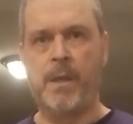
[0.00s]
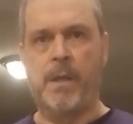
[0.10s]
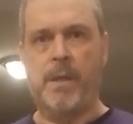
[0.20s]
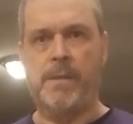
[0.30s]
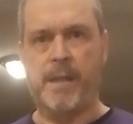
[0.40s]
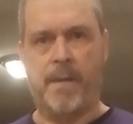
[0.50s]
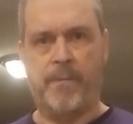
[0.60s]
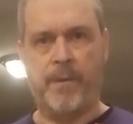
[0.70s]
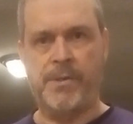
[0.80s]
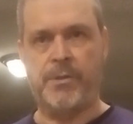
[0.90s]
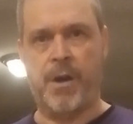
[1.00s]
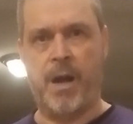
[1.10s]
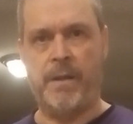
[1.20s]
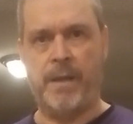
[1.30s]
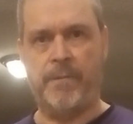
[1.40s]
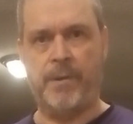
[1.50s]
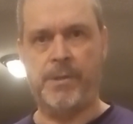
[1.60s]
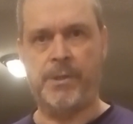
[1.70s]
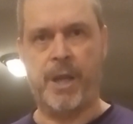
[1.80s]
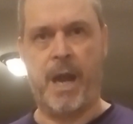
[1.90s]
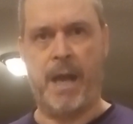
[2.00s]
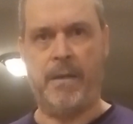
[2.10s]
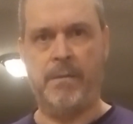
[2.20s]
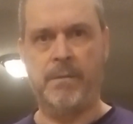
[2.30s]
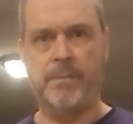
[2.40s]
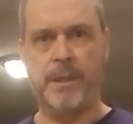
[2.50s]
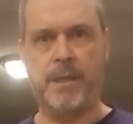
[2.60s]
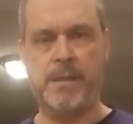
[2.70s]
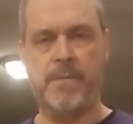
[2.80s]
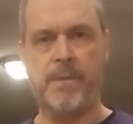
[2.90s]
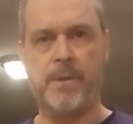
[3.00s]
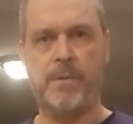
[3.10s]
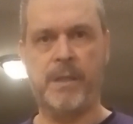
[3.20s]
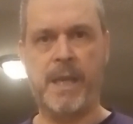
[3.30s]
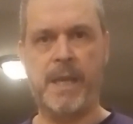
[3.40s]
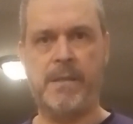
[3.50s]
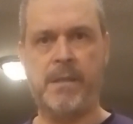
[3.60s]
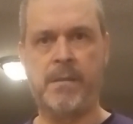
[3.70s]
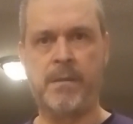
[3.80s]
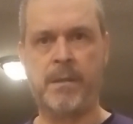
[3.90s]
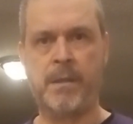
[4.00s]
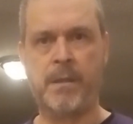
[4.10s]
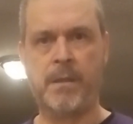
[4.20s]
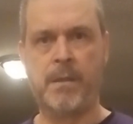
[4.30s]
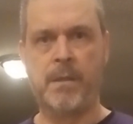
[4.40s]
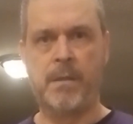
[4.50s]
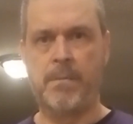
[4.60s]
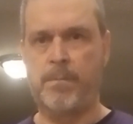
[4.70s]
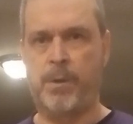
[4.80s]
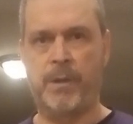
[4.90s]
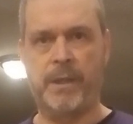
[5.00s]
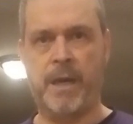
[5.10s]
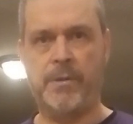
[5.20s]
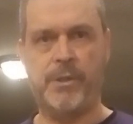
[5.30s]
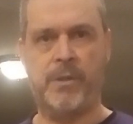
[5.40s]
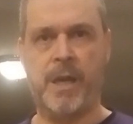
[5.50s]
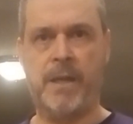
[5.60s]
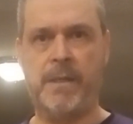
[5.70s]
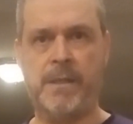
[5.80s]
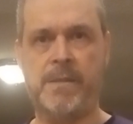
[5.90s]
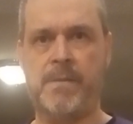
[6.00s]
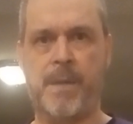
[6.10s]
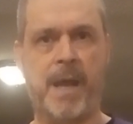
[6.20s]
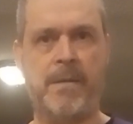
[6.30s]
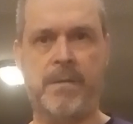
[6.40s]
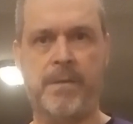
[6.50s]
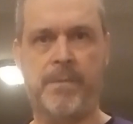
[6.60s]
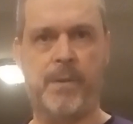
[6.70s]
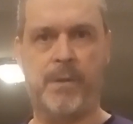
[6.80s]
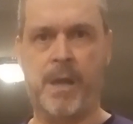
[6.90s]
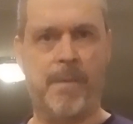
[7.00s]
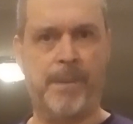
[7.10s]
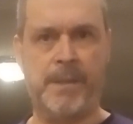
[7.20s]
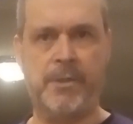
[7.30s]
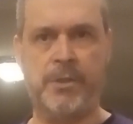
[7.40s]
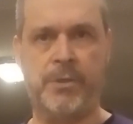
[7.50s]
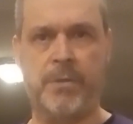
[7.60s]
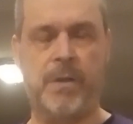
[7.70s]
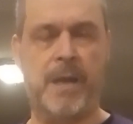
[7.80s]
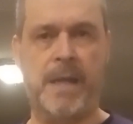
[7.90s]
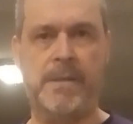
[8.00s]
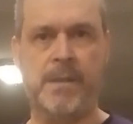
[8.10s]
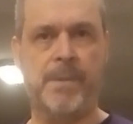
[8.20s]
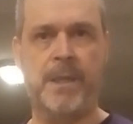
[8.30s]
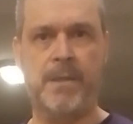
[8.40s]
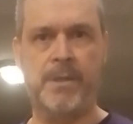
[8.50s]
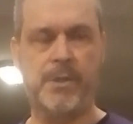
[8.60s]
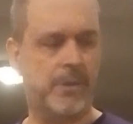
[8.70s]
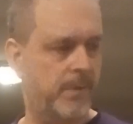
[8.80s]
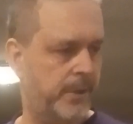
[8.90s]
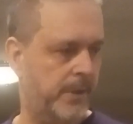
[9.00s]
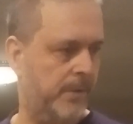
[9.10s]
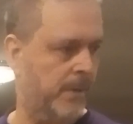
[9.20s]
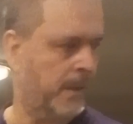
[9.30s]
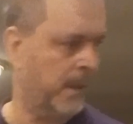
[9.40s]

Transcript: is that first draw and that first shot. Because if you're late pulling out your gun, it doesn't matter if you're a competition shooter or not. Somebody could just shoot you